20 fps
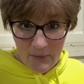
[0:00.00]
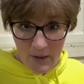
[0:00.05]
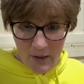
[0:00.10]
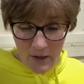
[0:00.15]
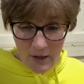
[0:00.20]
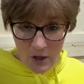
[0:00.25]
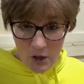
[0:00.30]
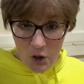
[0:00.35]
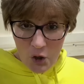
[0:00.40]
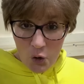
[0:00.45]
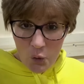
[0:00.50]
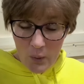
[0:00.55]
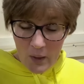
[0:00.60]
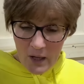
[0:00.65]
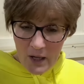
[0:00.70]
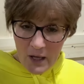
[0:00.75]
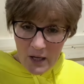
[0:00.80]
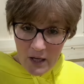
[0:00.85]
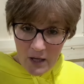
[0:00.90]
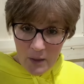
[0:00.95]
You know,
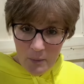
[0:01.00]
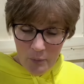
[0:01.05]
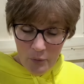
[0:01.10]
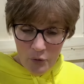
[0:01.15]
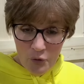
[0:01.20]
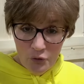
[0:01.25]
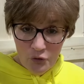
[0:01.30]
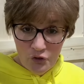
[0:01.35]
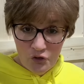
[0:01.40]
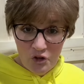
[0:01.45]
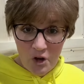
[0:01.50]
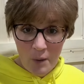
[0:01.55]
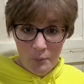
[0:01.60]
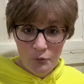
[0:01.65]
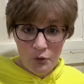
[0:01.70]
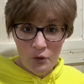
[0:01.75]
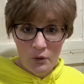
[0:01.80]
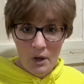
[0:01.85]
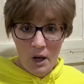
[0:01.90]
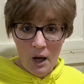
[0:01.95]
Hebrews
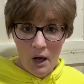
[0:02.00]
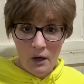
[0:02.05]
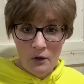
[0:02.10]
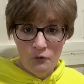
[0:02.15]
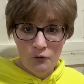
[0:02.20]
chapter 9,